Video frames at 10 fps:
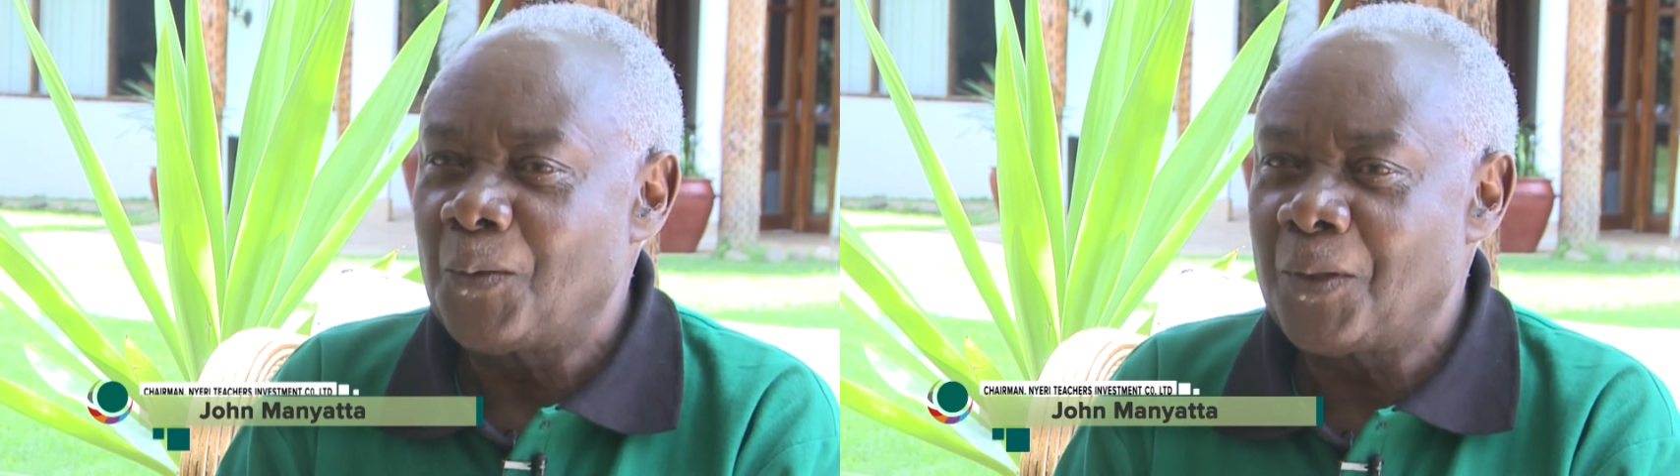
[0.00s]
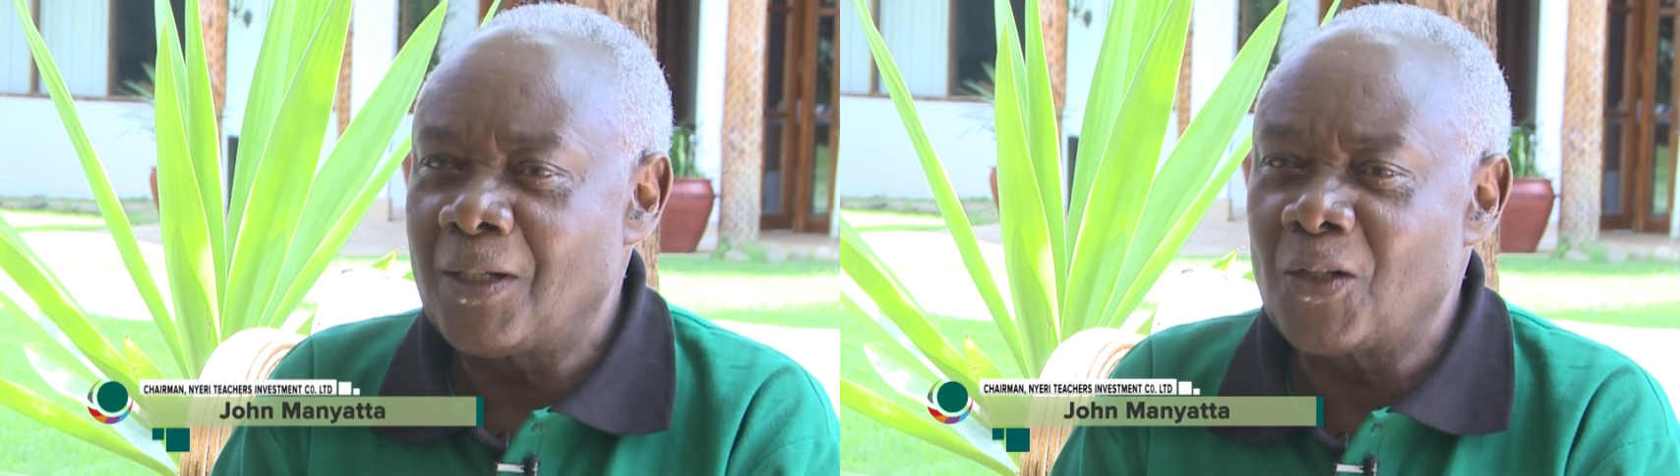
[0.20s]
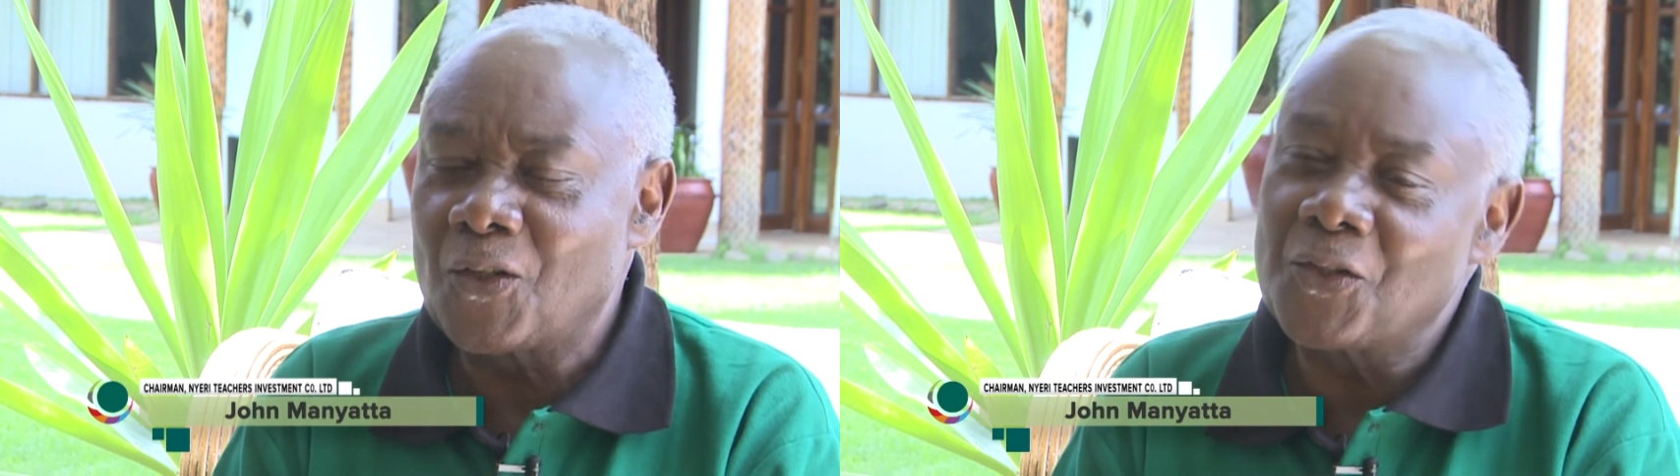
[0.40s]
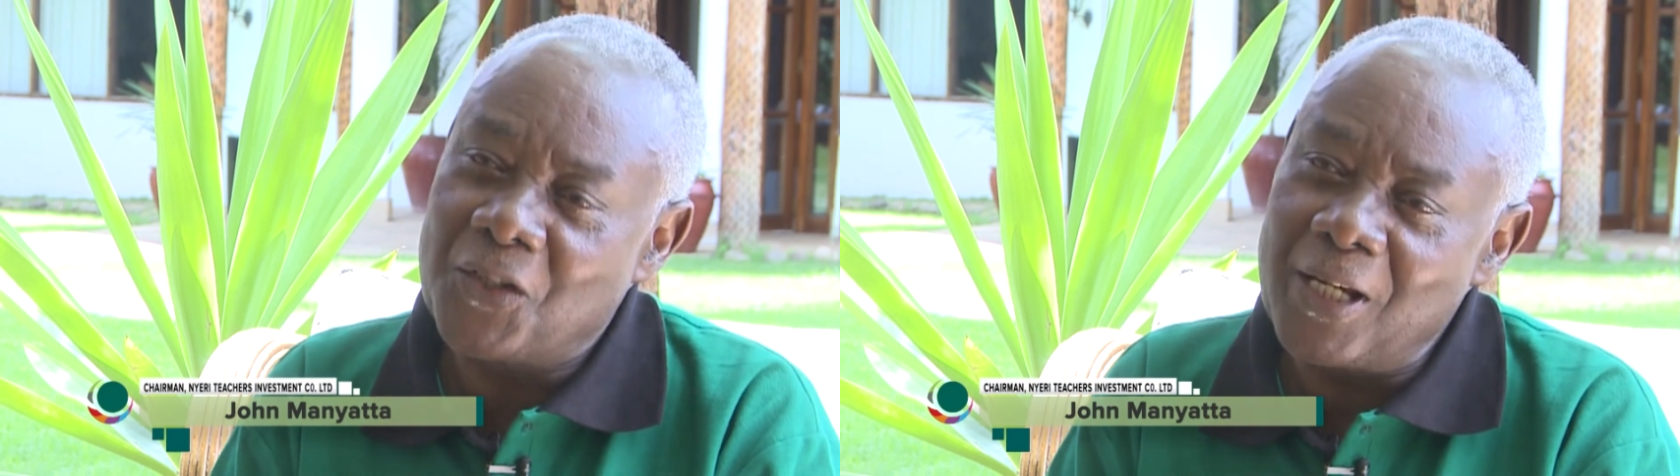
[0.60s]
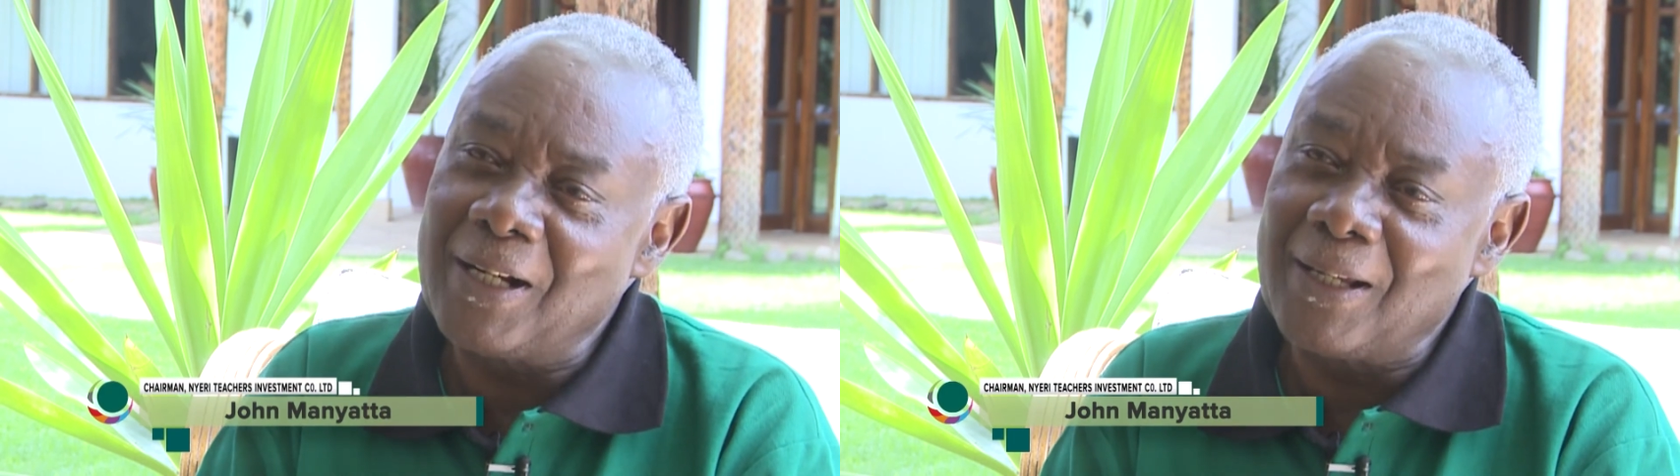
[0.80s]
we are also
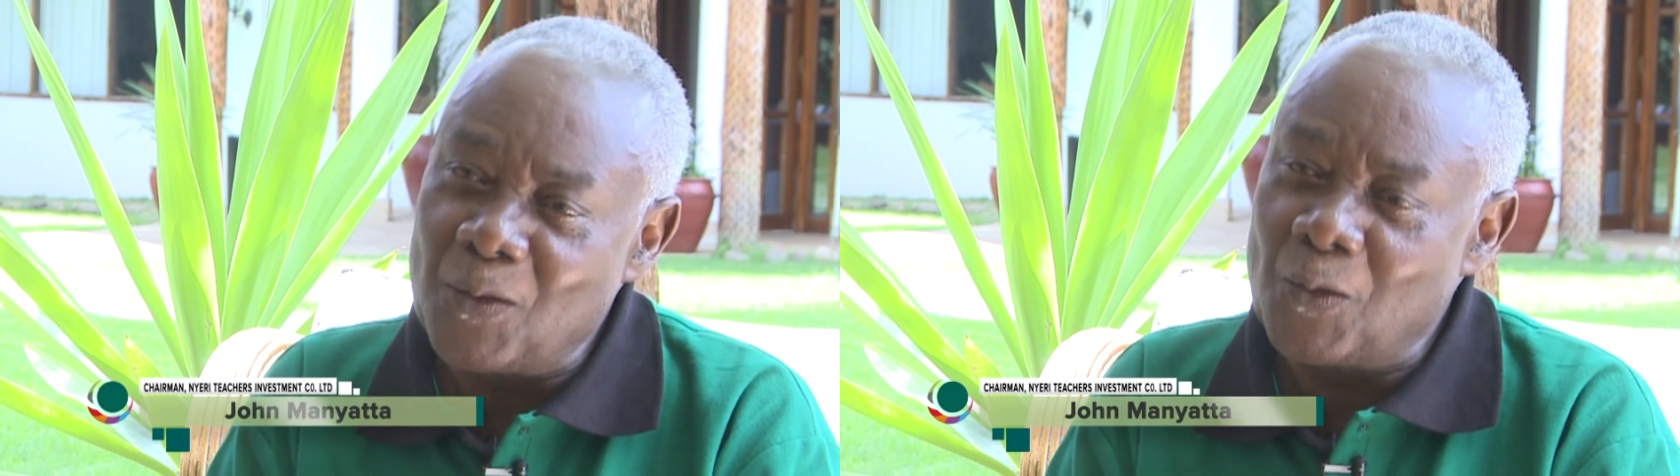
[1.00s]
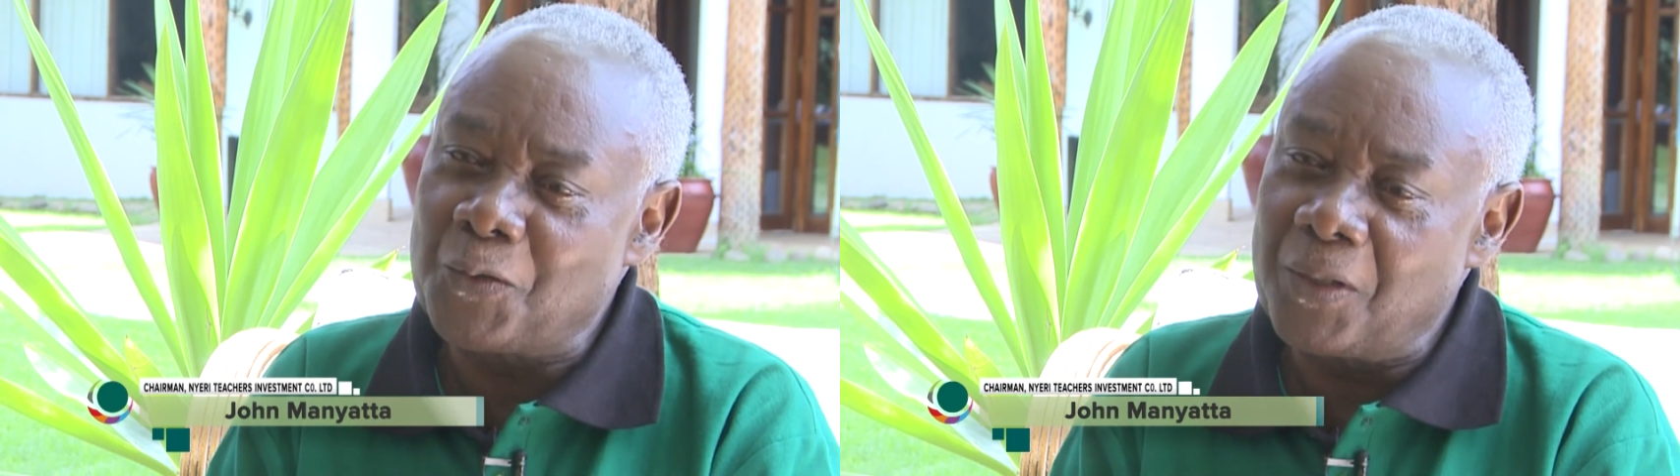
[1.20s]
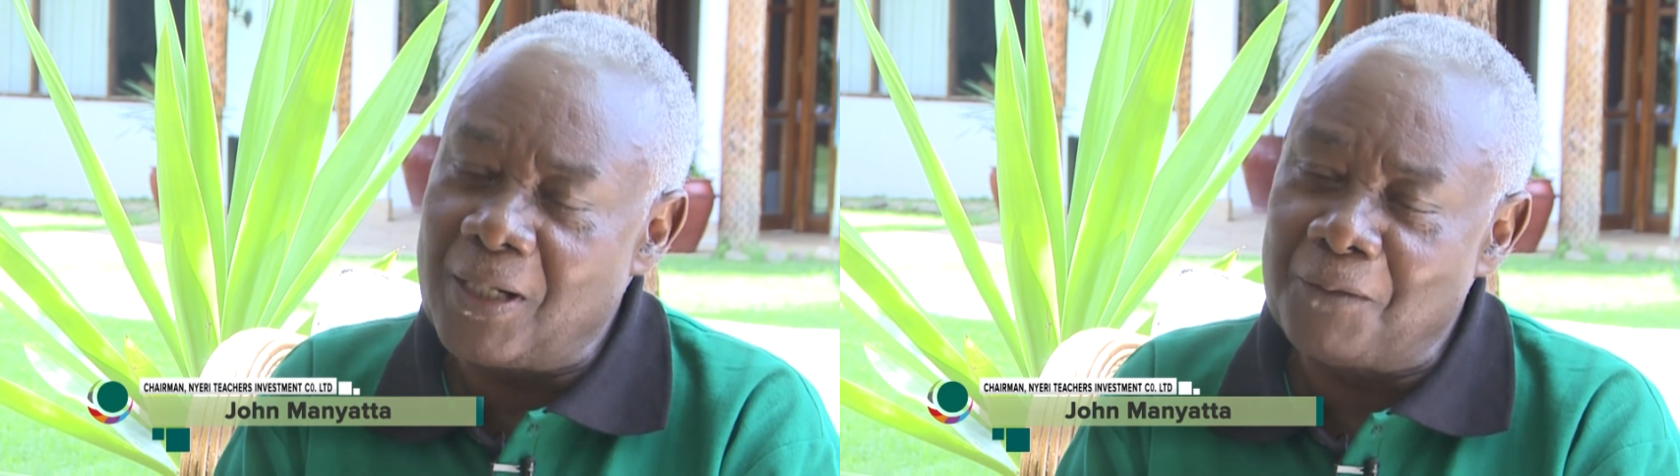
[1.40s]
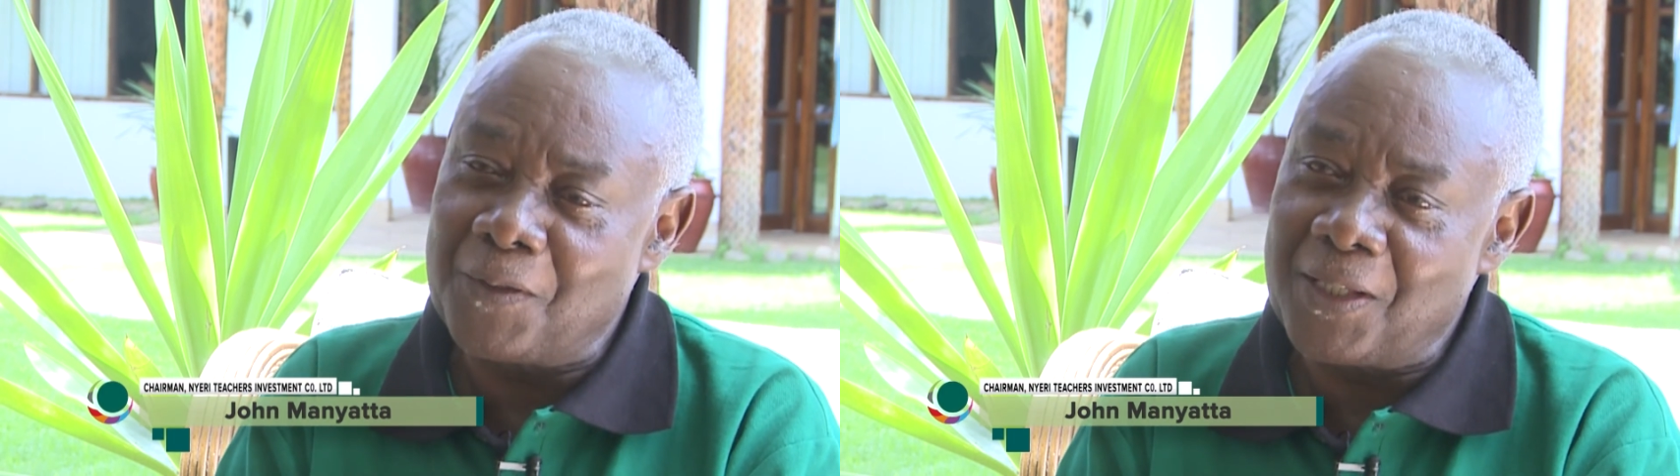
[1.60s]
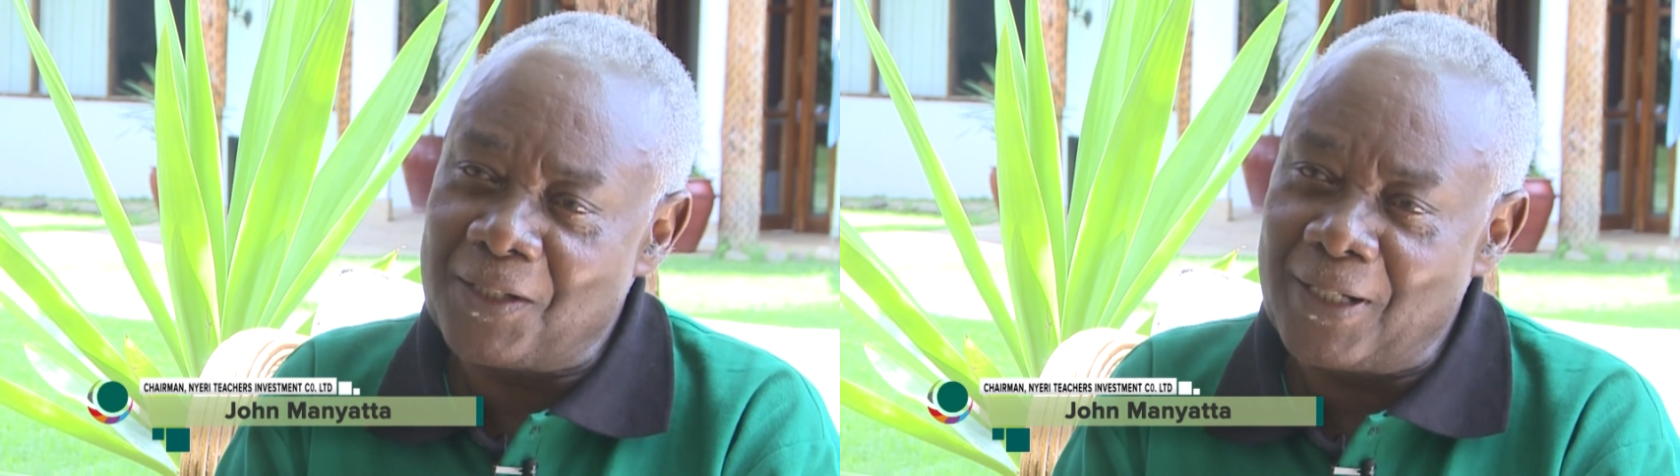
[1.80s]
sharing what we have
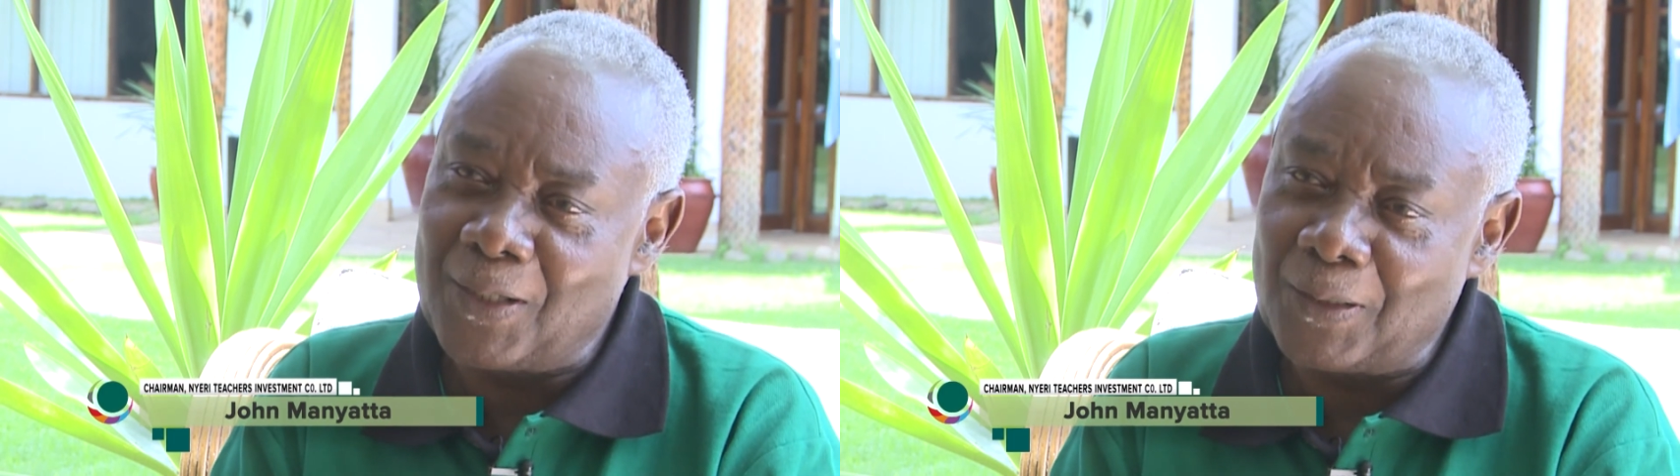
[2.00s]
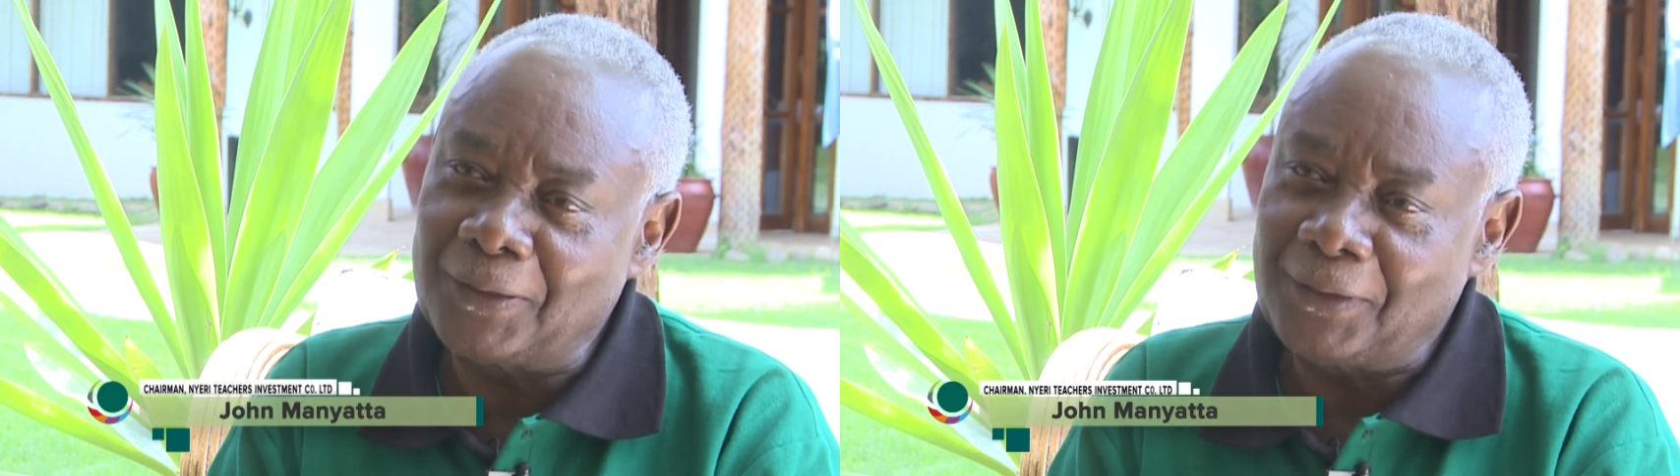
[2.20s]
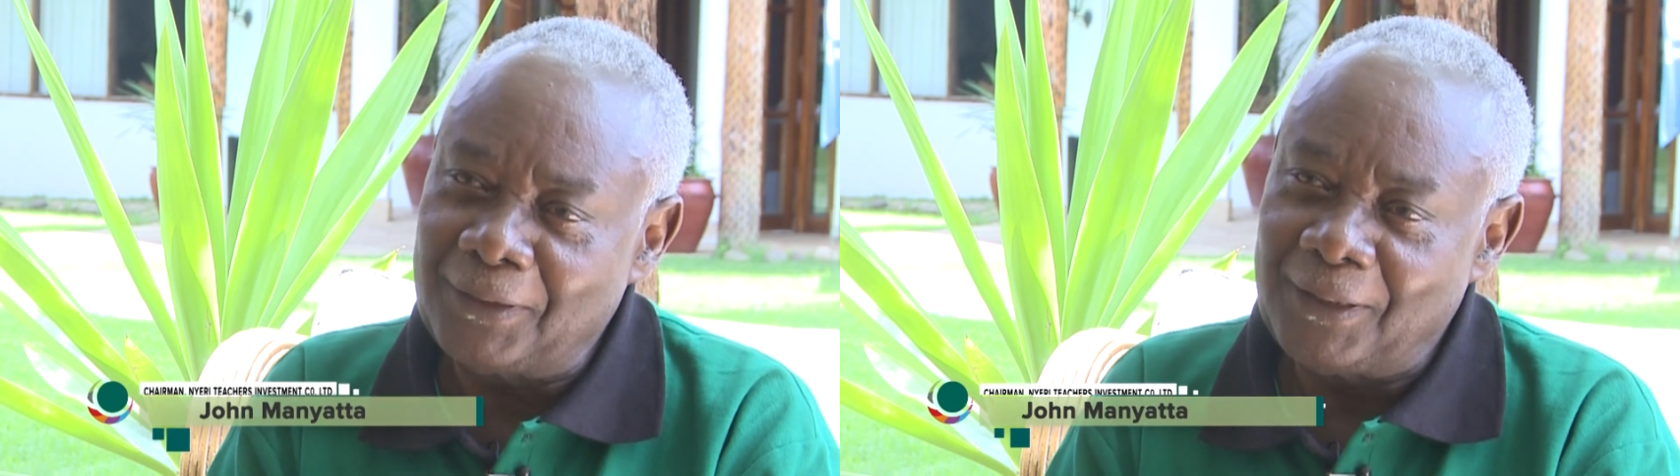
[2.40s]
with the Cytonn